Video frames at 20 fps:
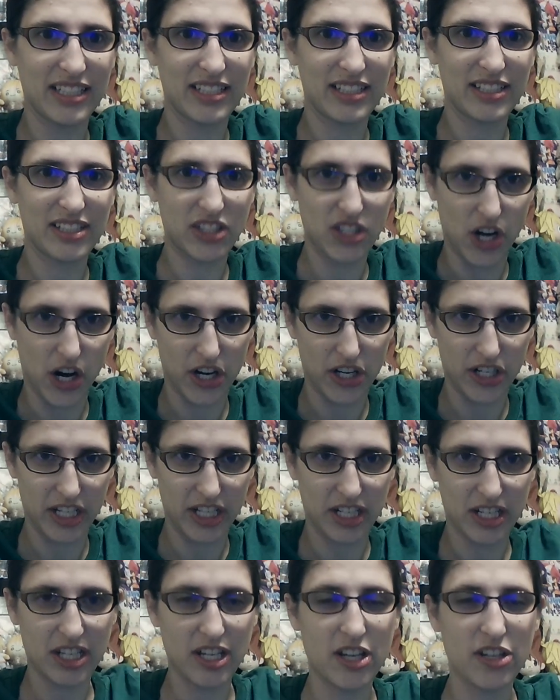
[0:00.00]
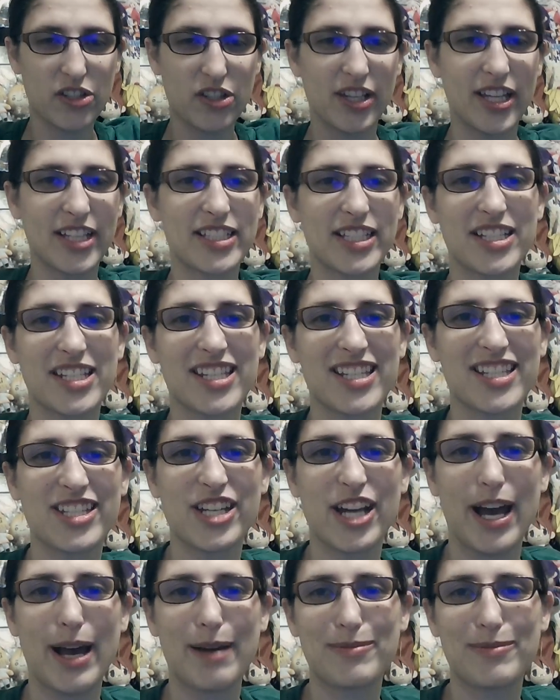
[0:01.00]
started. So let's get to this
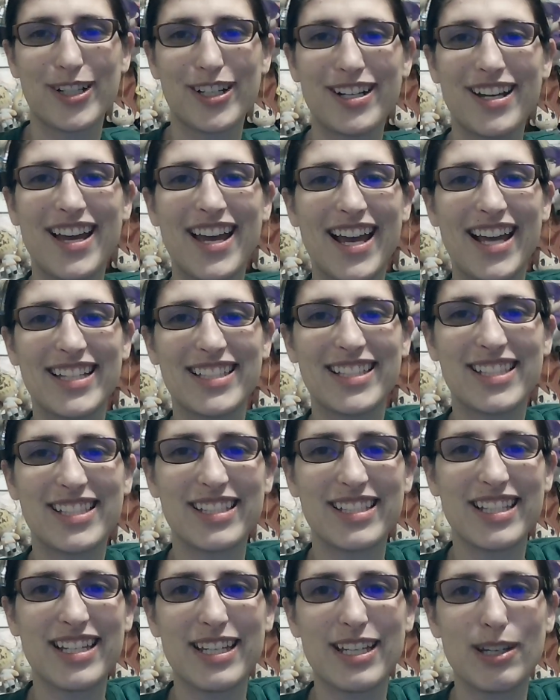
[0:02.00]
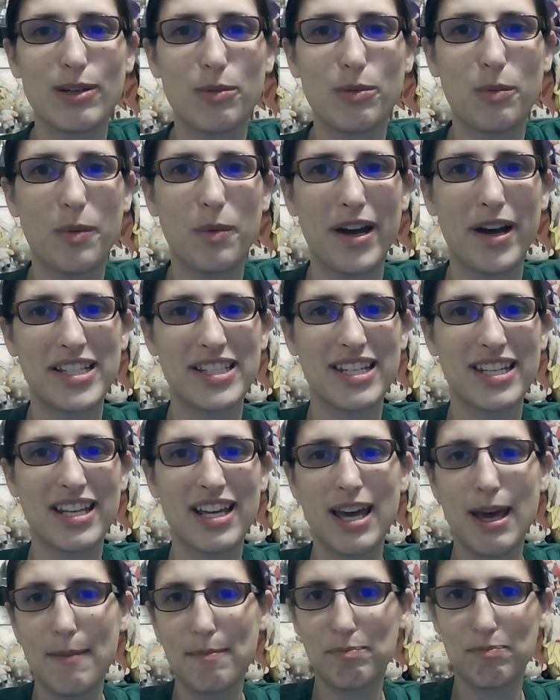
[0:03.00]
chapter and see what
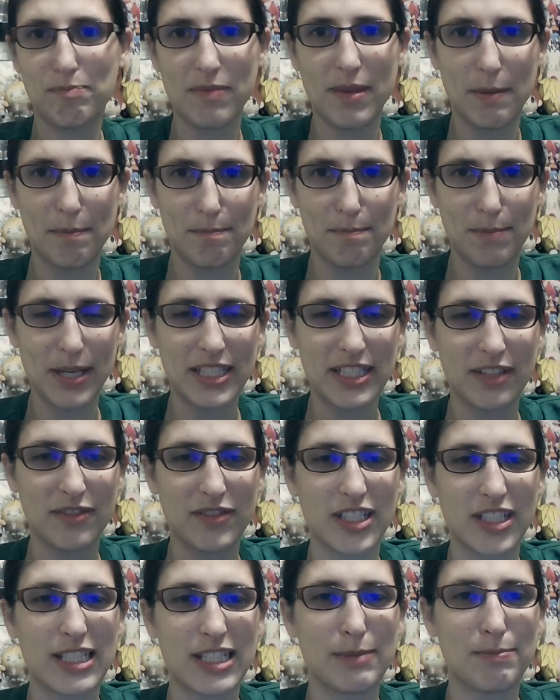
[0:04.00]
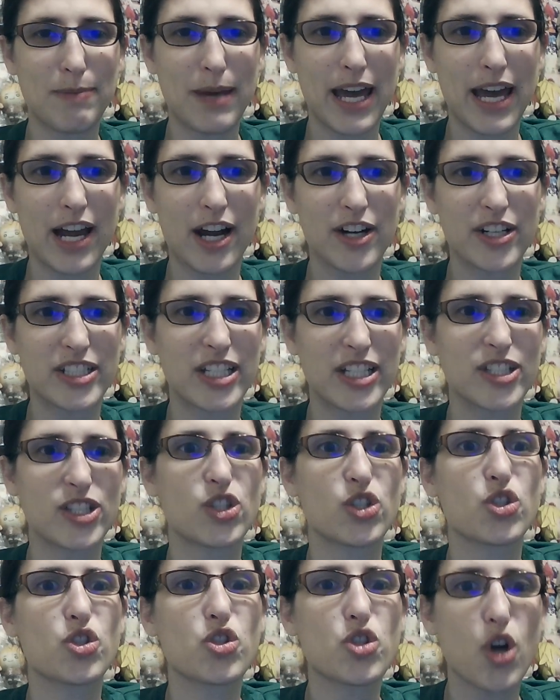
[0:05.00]
abyss of despair is in
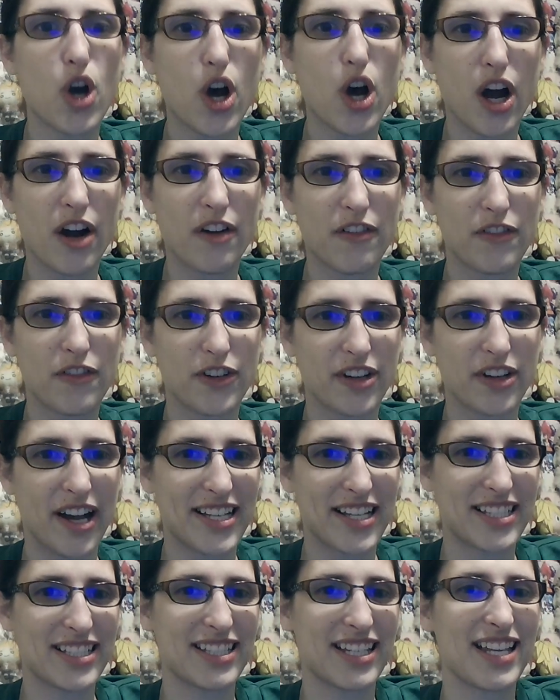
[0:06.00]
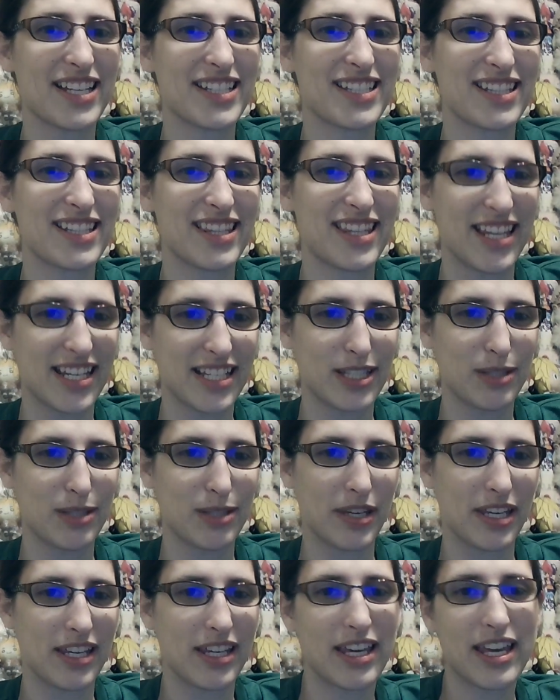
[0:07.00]
store for us this
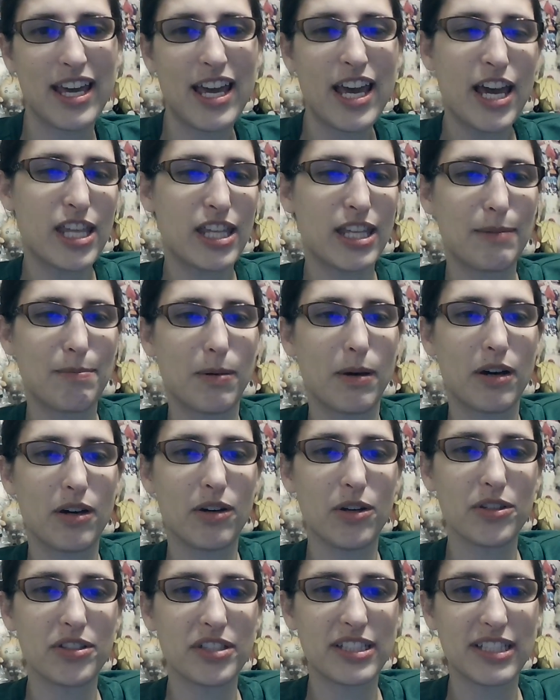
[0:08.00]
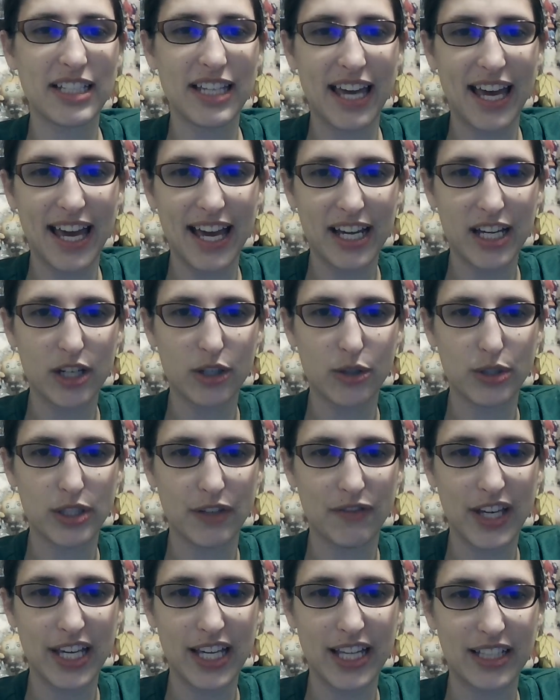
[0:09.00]
week. The pulsing echoes
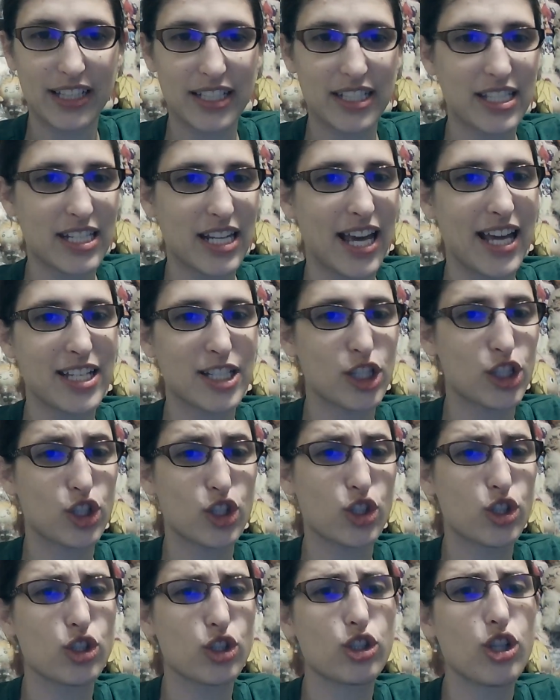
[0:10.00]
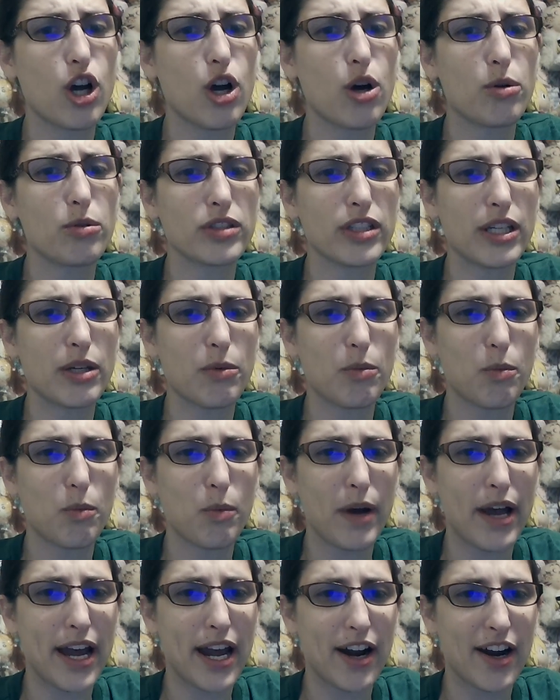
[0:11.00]
of ill intent slowly
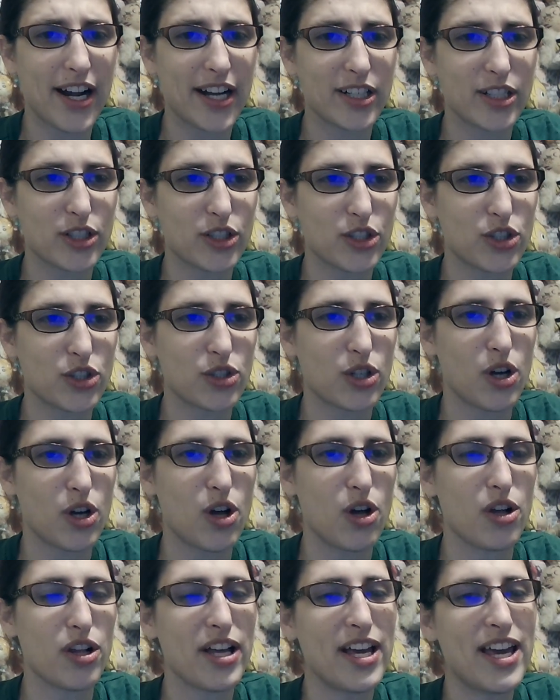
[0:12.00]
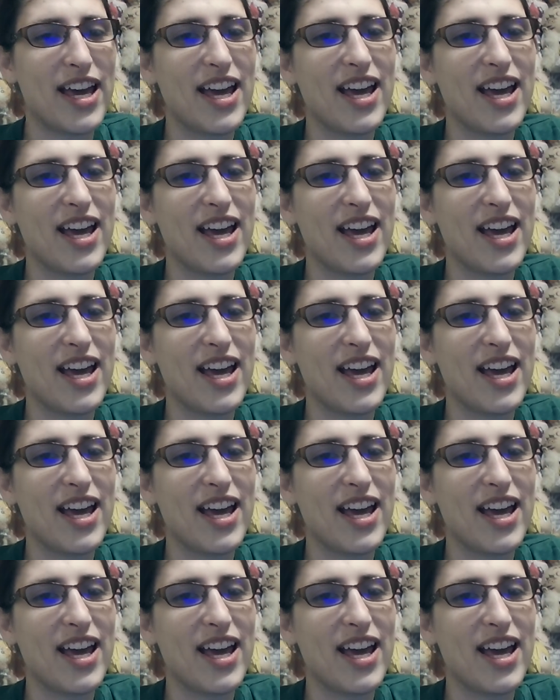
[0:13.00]
wear at her soul.